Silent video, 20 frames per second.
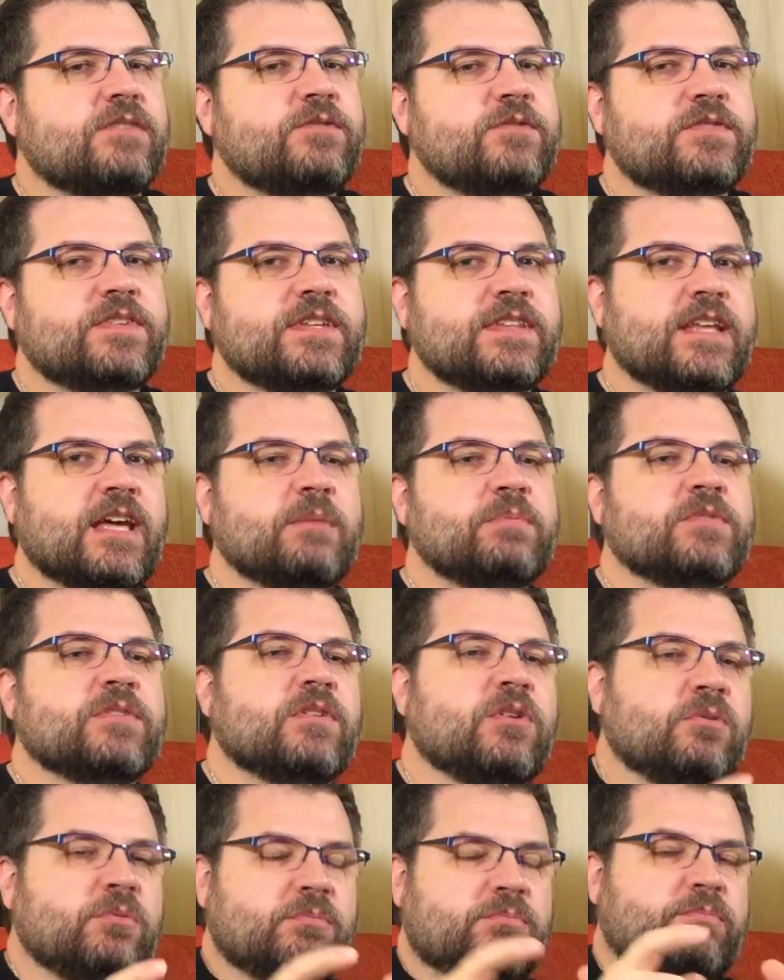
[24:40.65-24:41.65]
If you've seen the
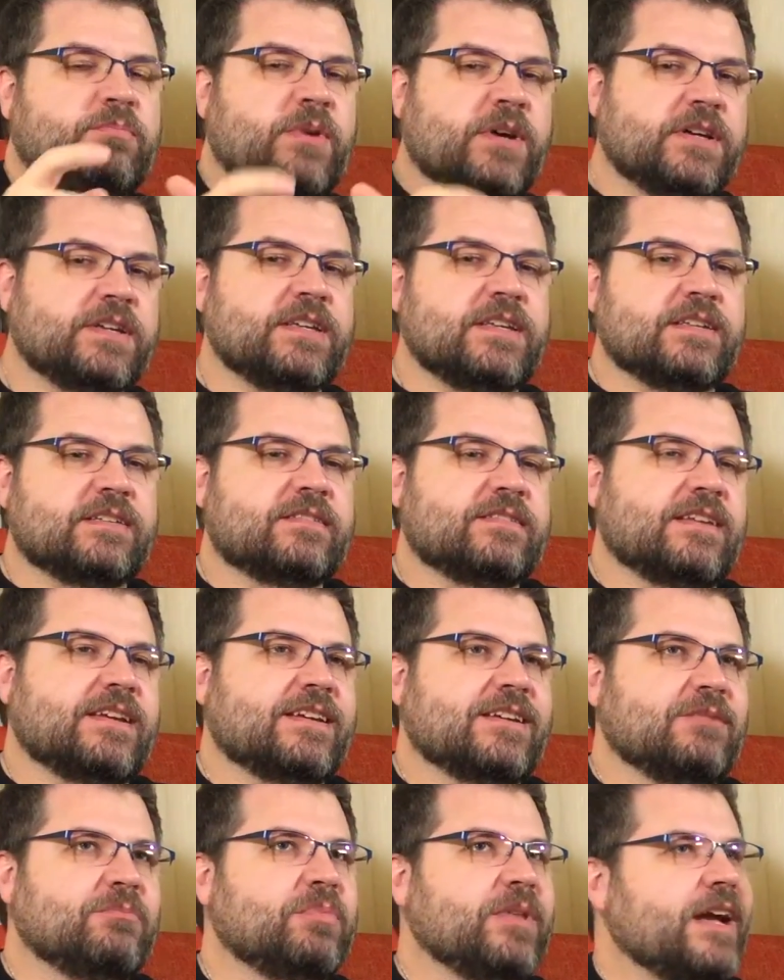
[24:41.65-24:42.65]
Epsilon buggy, it's
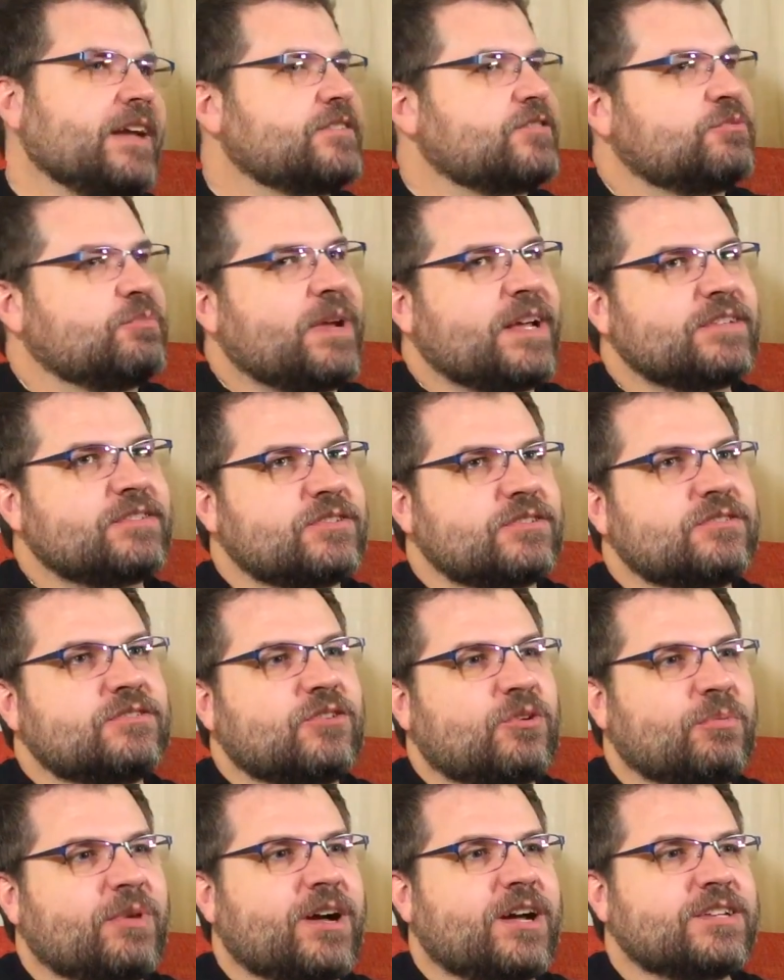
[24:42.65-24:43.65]
like a Blaster Master
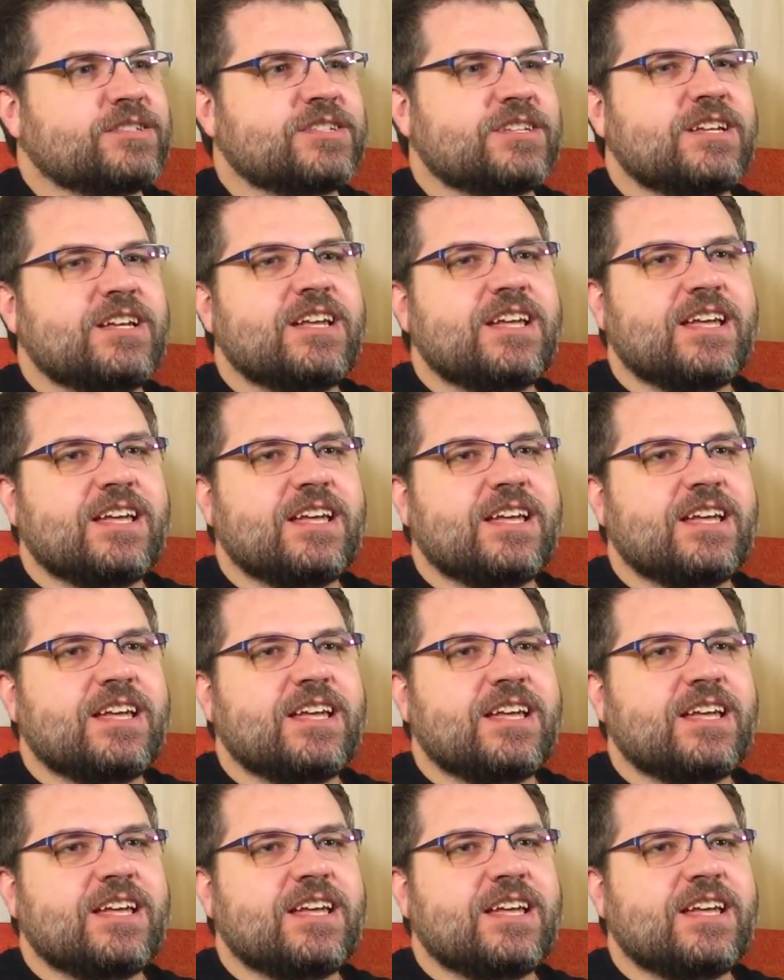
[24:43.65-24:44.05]
homage.